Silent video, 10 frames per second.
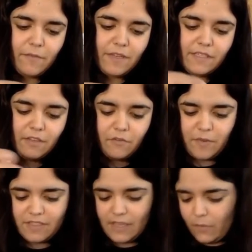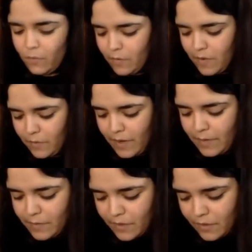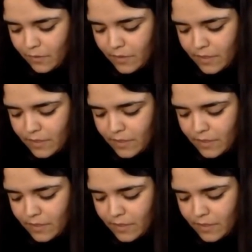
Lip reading: myself because I want my rainbow